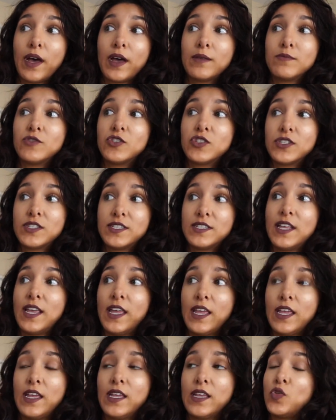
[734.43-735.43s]
I'm just
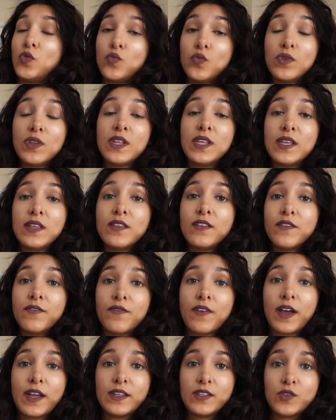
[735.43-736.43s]
saying you need to
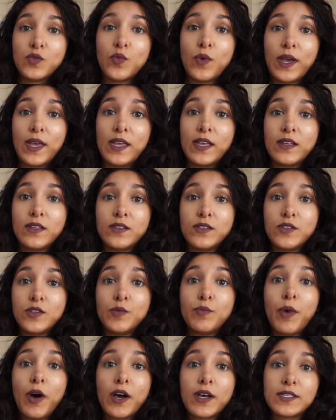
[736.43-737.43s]
find a way to
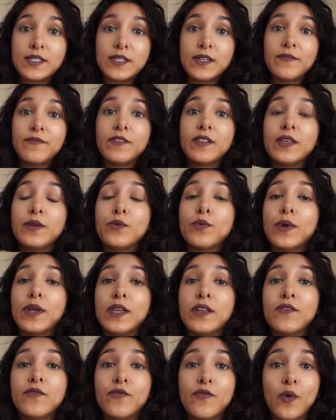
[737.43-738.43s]
positively
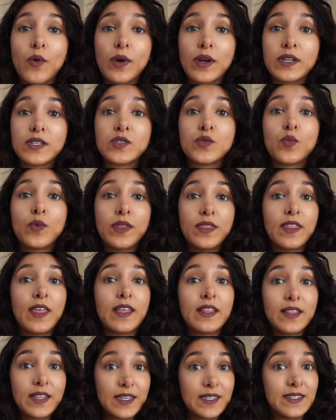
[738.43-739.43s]
reinforce when
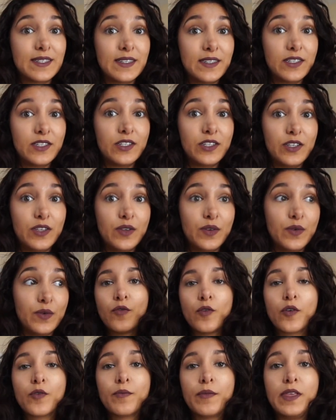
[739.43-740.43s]
they listen to you.
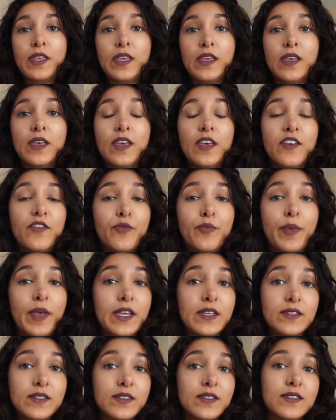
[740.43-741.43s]
For me, if
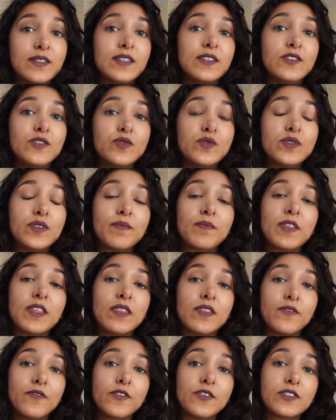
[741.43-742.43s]
Banks doesn't do something
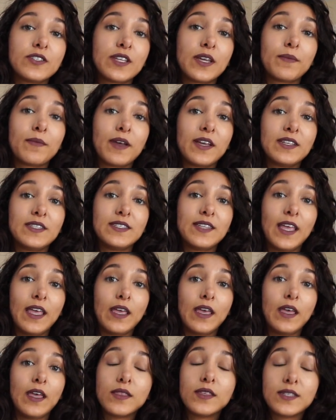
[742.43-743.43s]
the first time I
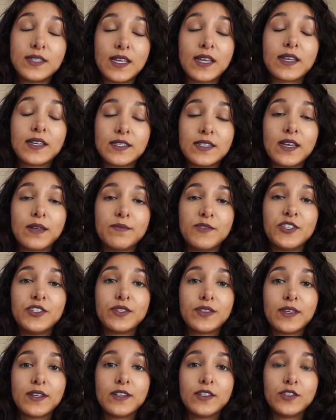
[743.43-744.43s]
say it, the second time
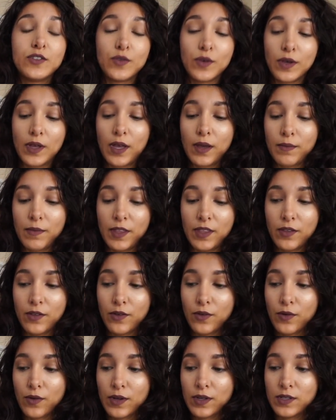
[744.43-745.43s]
she's going to do it. I'm either
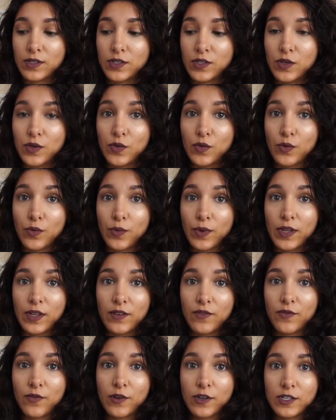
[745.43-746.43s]
going to
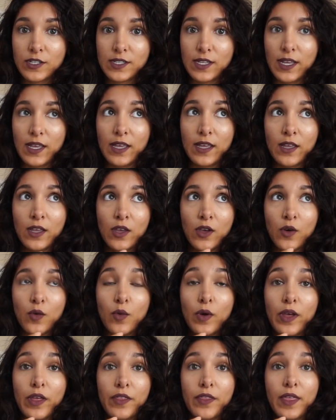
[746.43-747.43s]
reinforce it
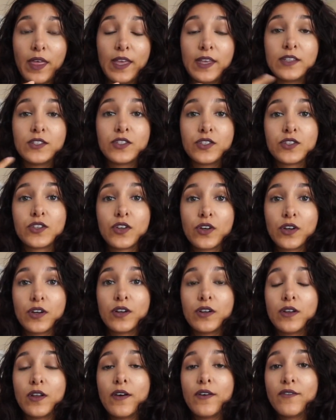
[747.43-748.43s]
with a
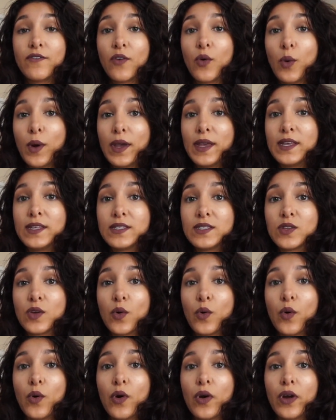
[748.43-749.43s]
stern voice,
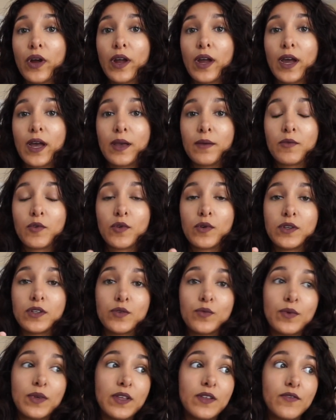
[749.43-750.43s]
or I'm going to
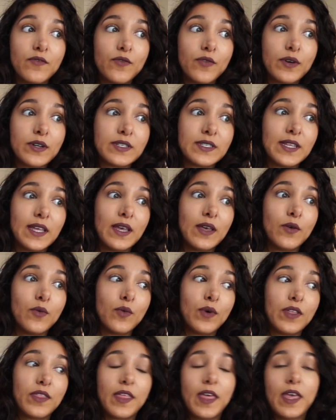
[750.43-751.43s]
reinforce it
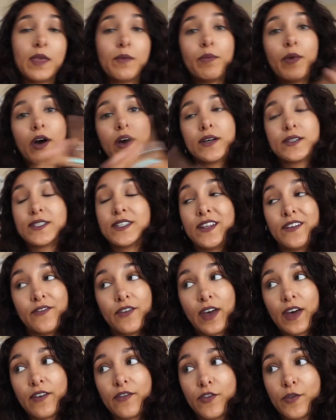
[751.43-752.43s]
with a positive
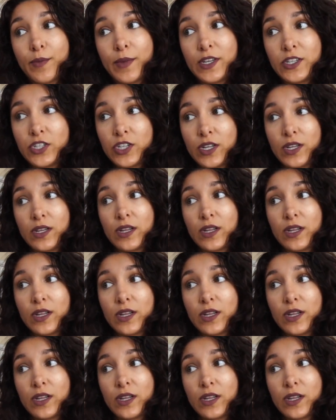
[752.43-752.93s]
affirmation